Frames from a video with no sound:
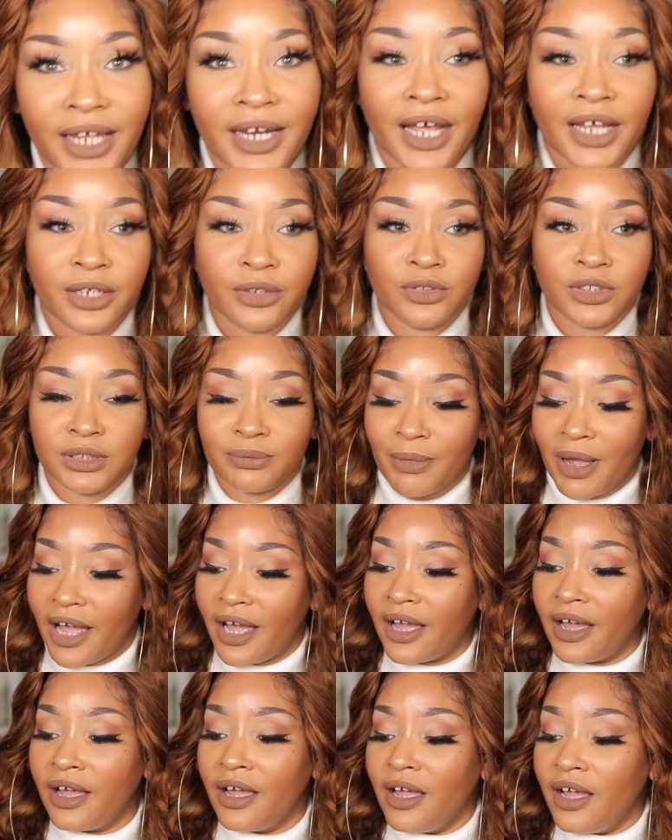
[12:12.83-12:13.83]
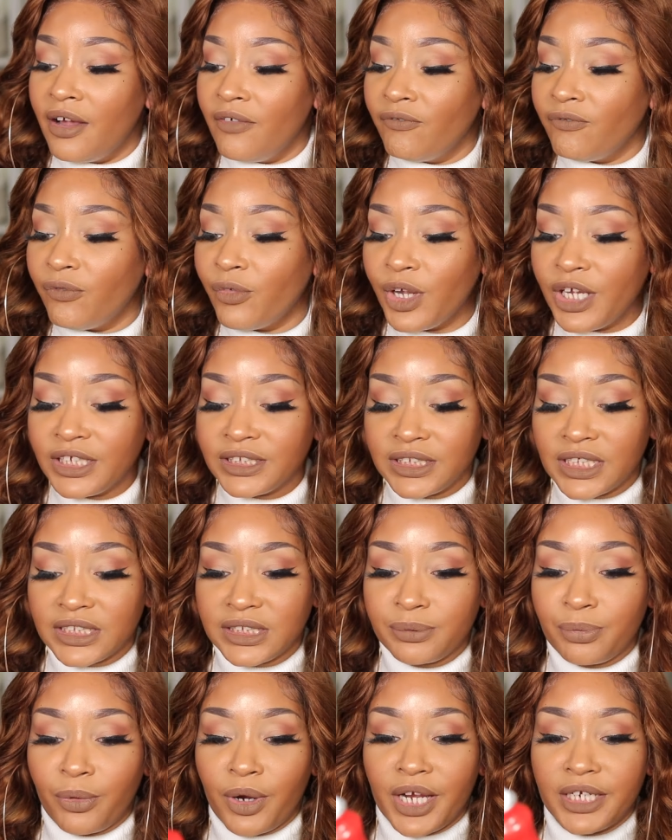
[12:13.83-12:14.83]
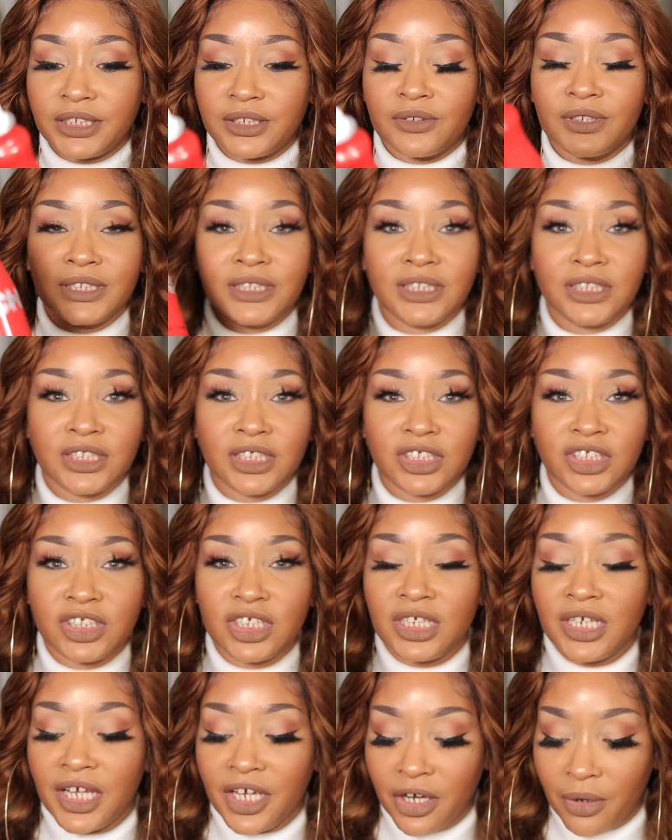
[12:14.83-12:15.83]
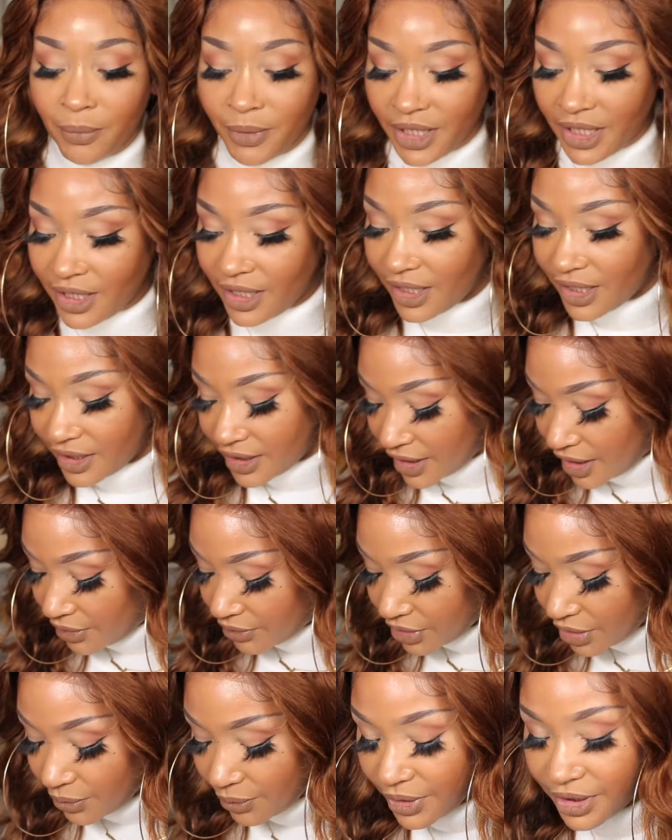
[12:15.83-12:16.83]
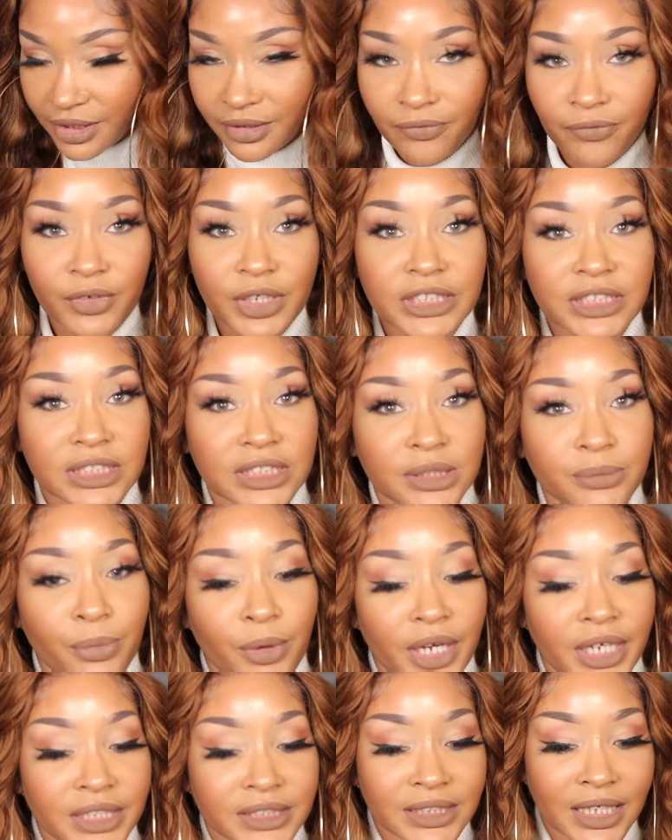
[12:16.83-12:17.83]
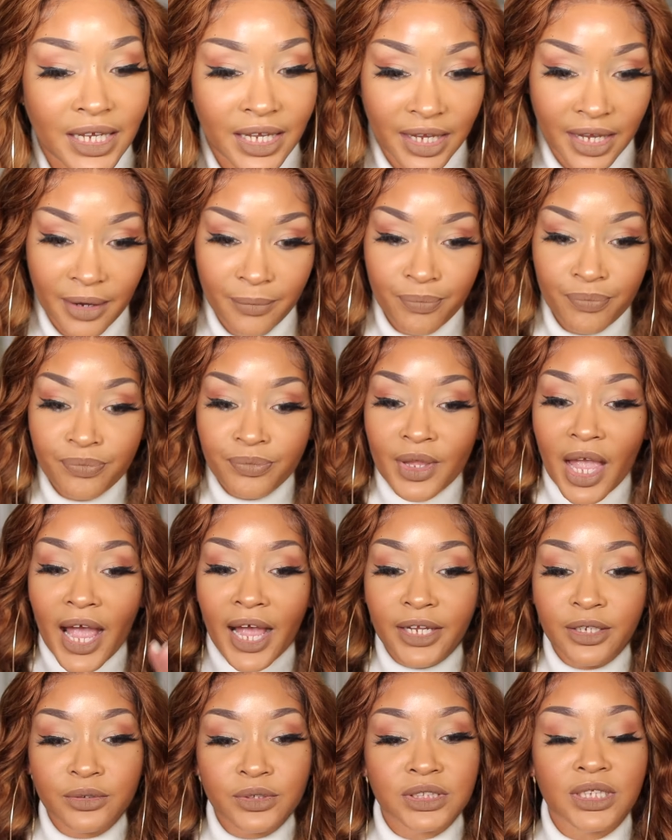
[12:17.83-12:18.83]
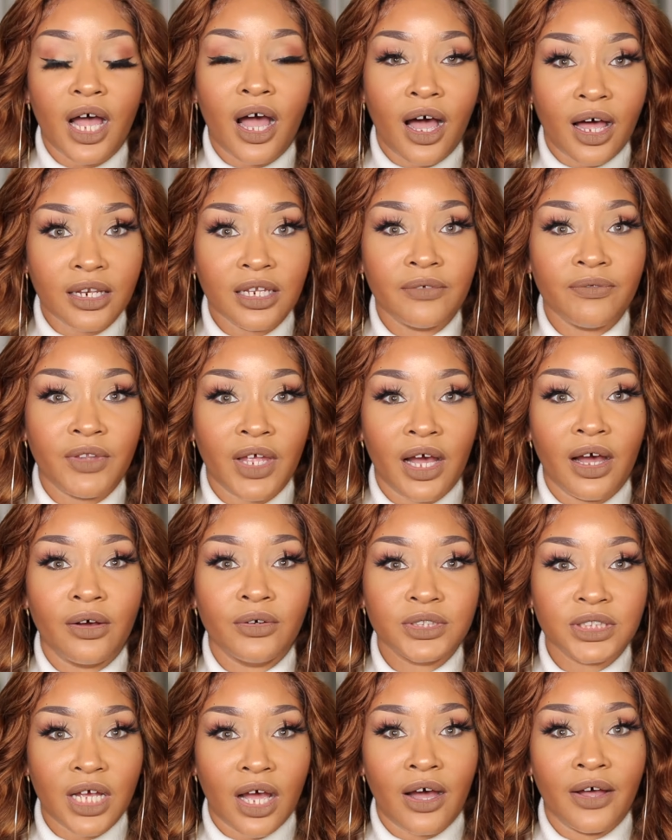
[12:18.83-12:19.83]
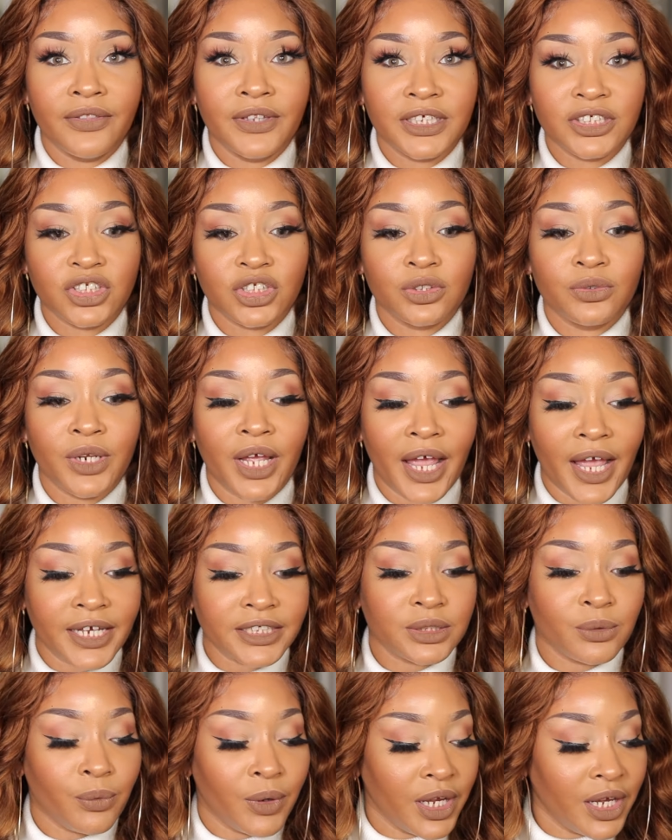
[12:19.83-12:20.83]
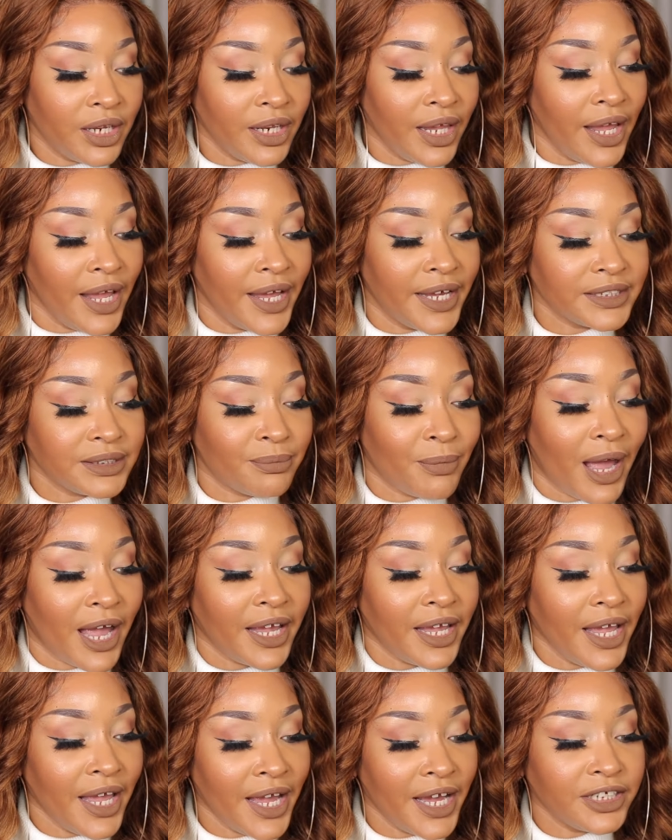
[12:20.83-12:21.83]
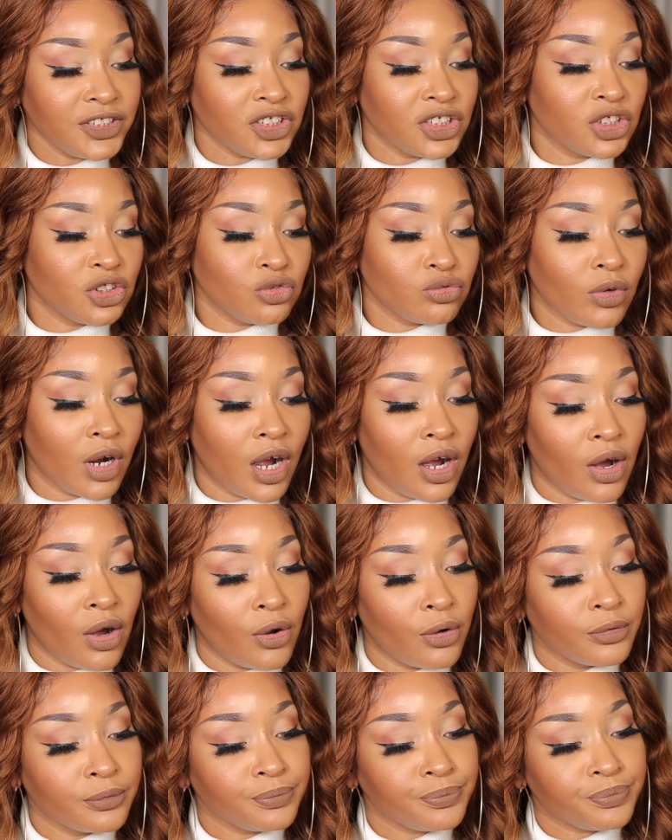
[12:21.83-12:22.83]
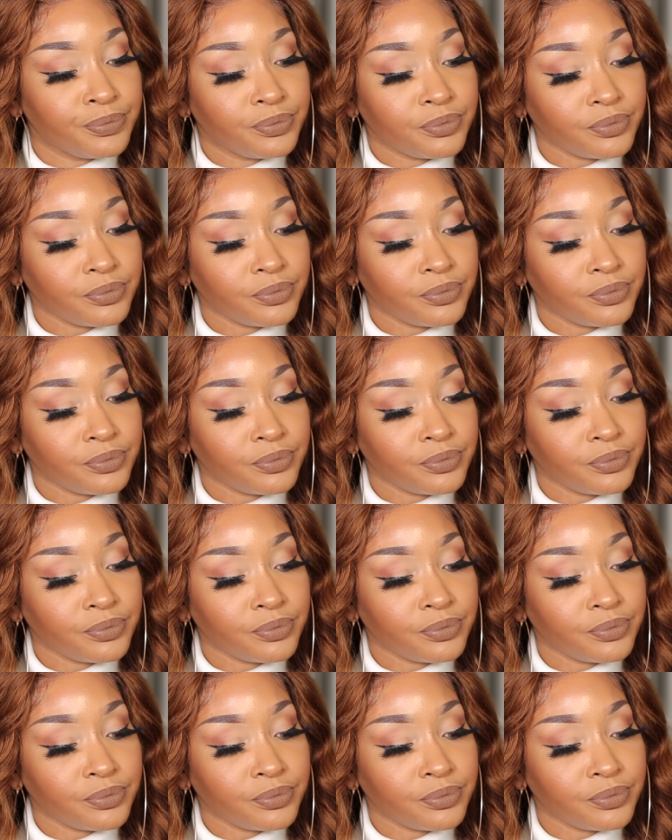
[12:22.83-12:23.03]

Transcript: and I used my Freeze It spray. So this is the Chi helmet head, and I don't know where the Freeze It spray is at. I used all of those on this unit, as well as my edge control,